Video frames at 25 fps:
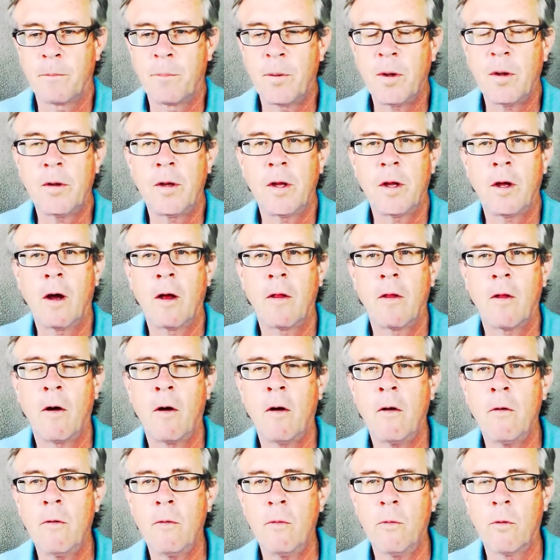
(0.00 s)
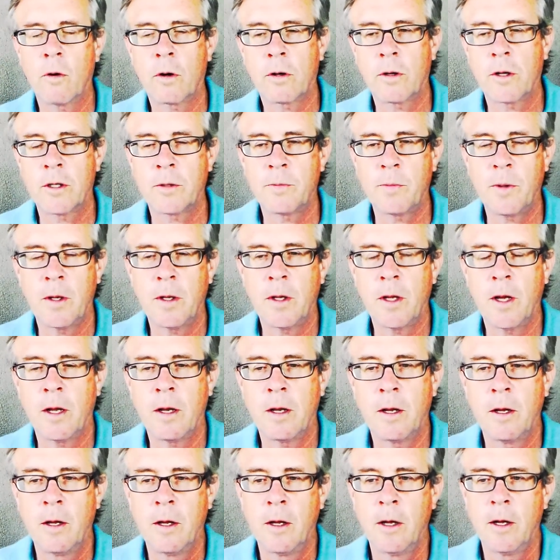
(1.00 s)
building on all the work that's been
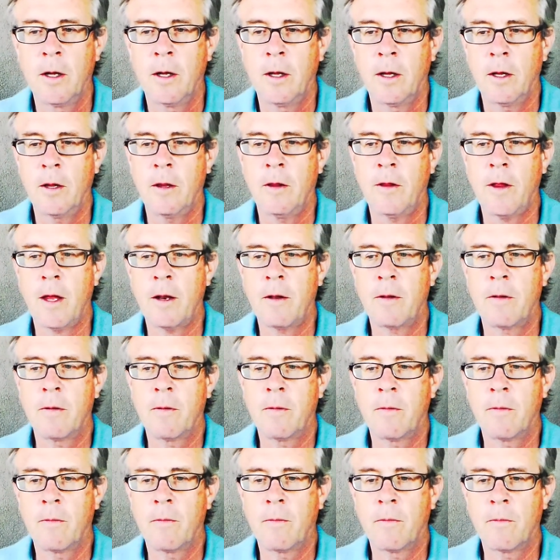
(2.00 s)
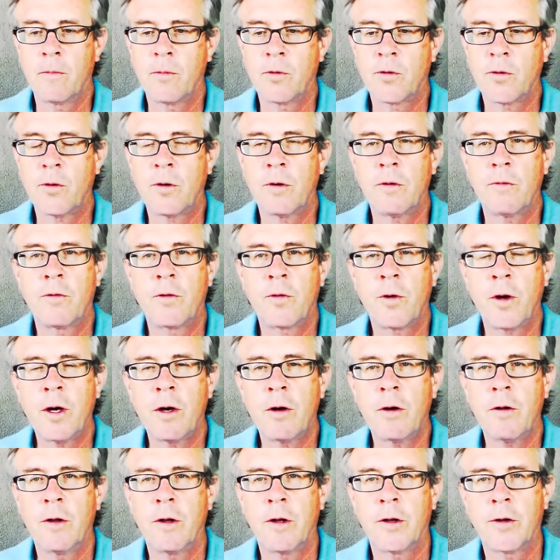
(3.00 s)
done, that sort of
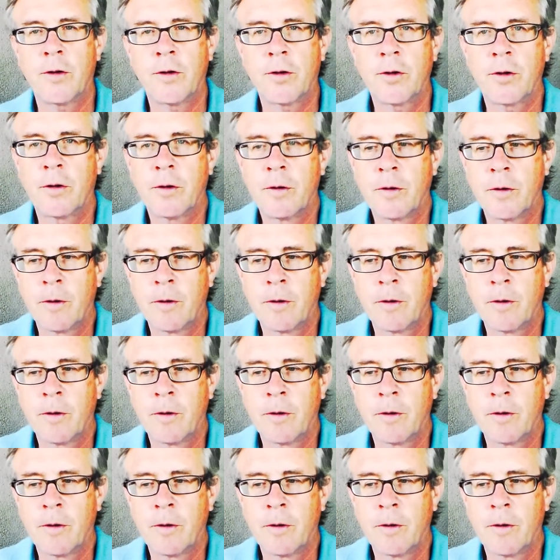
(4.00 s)
triggered this.